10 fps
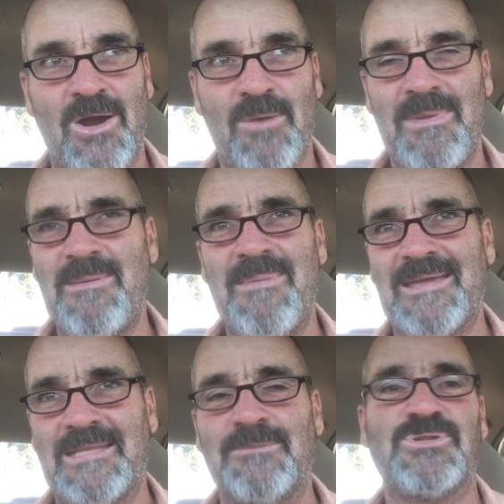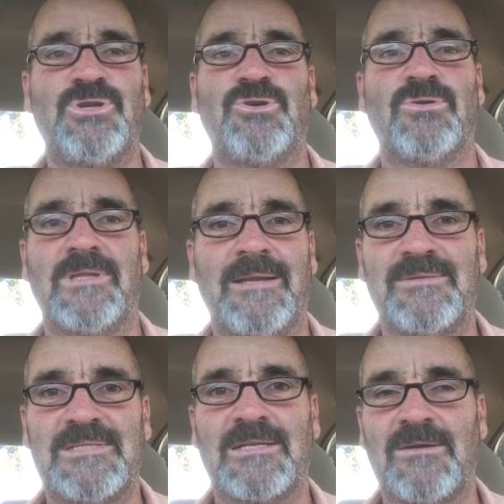Or maybe back then it was Google and I
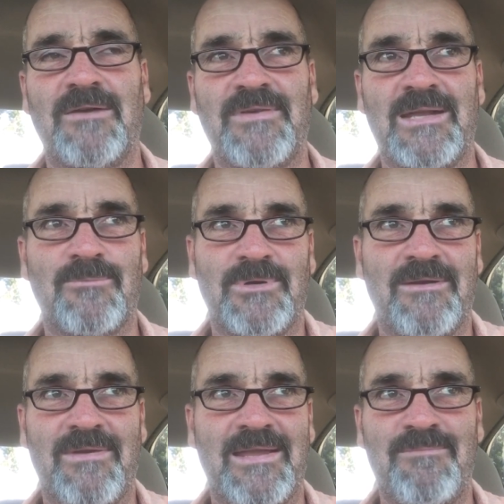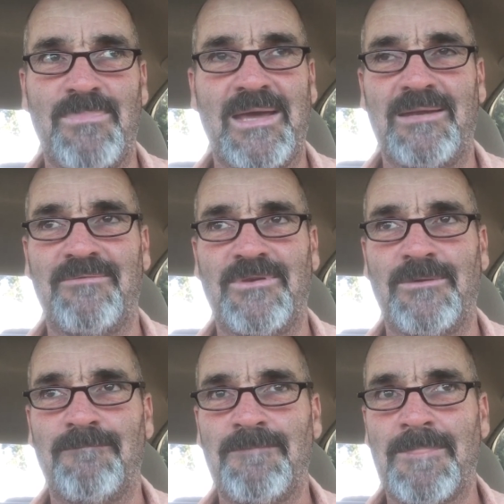was ticked off at him or whatever. I gave him bad
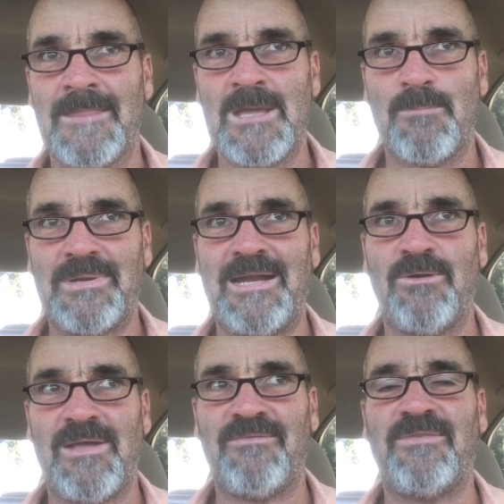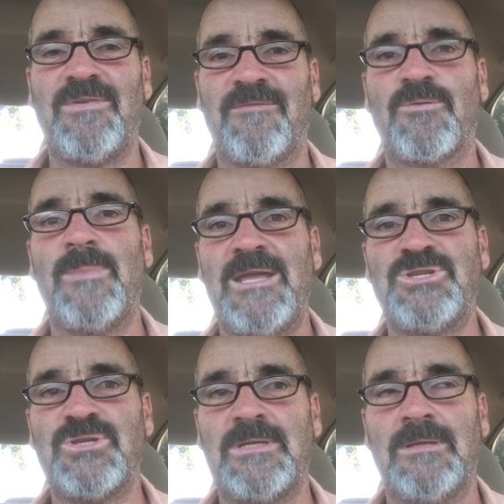info. But I don't have enough
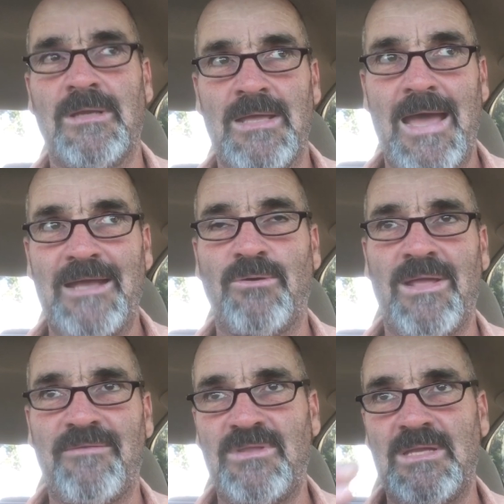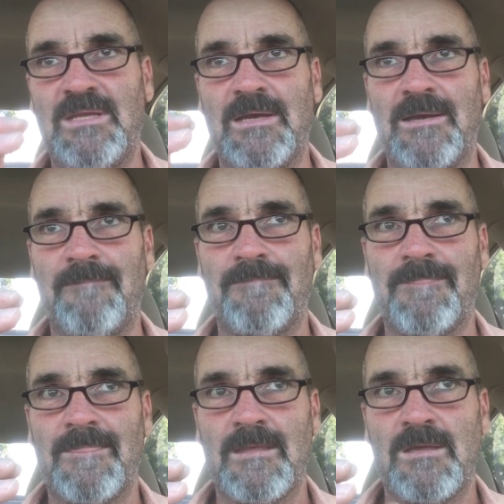information. I don't have the
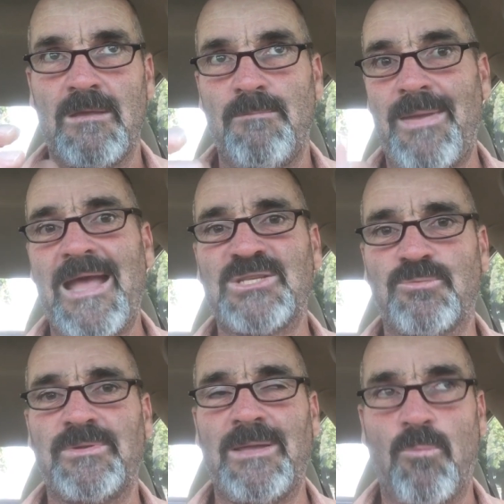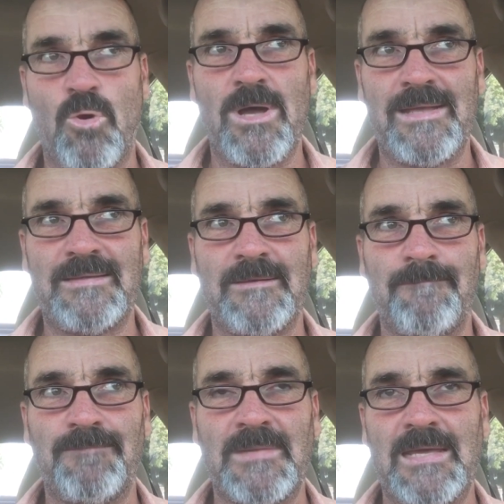password they want,
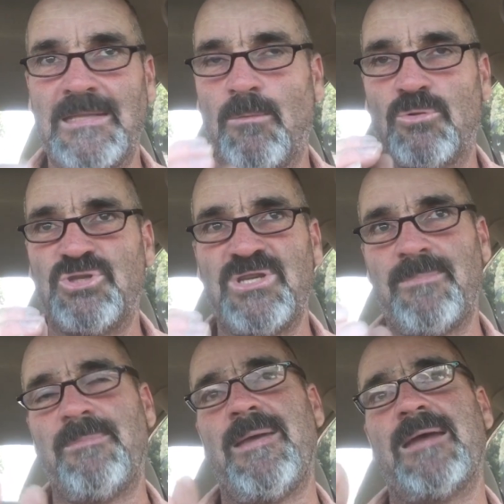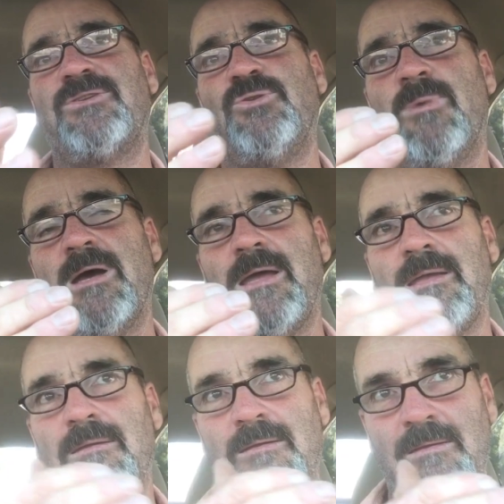and they won't ship it back to my